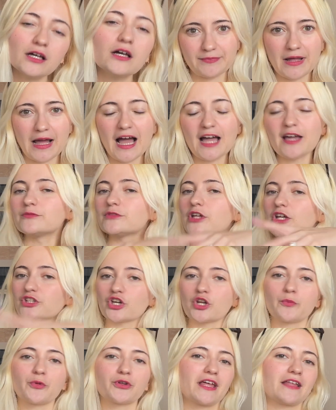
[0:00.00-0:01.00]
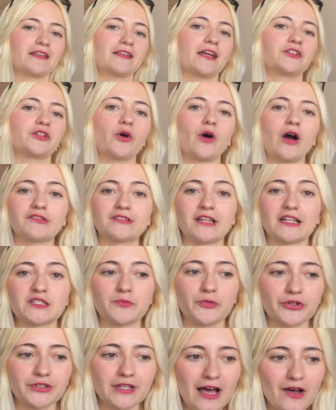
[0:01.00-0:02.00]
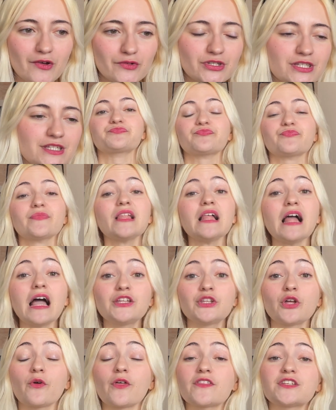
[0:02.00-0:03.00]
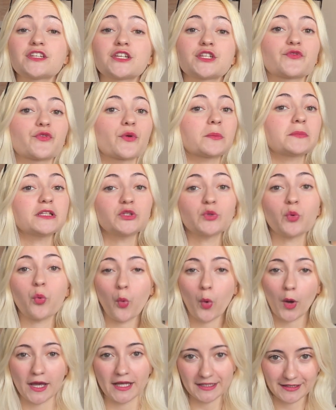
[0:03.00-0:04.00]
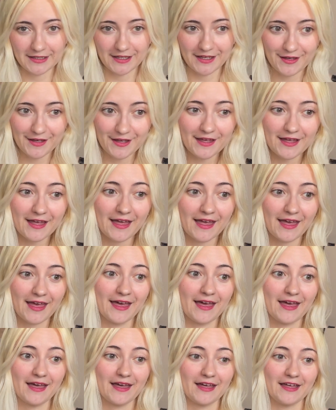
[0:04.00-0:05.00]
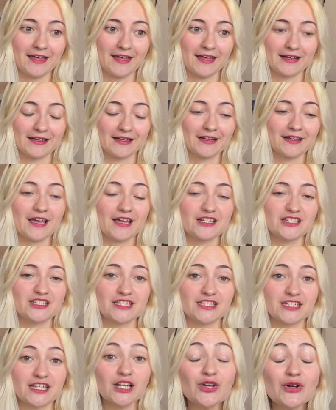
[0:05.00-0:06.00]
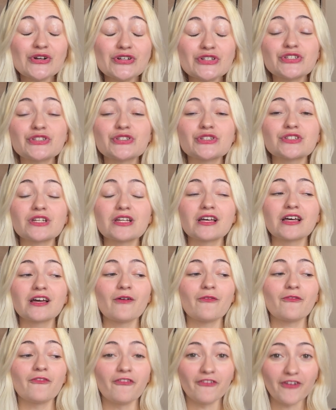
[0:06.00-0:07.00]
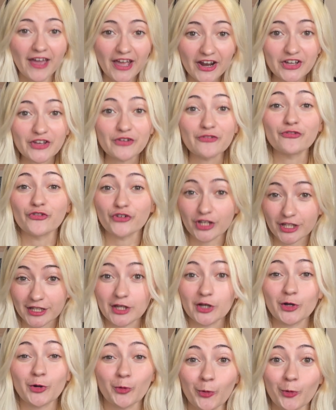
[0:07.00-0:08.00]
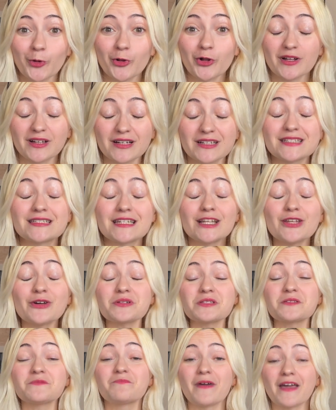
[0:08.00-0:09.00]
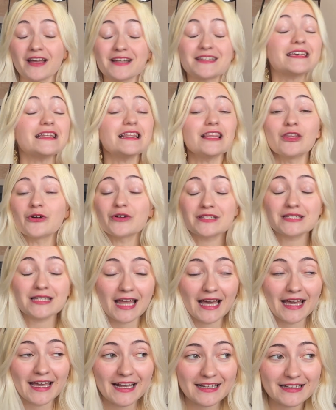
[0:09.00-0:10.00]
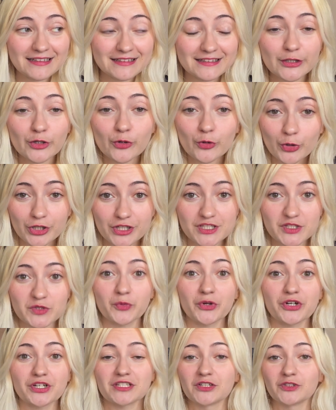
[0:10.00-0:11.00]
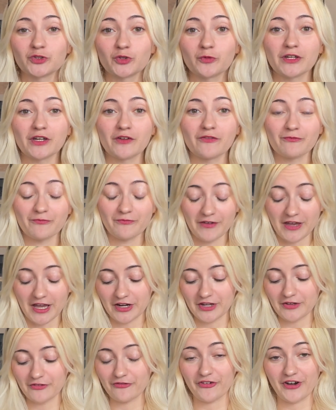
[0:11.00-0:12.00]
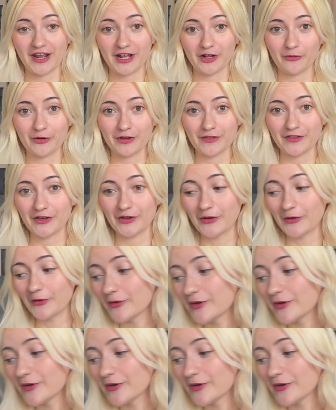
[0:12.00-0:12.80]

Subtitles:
I am not gonna pretend that I know how that's pronounced. I know that she's from Lithuania and she looks very freaking cool. She looks like the coolest person, to be very frank with you.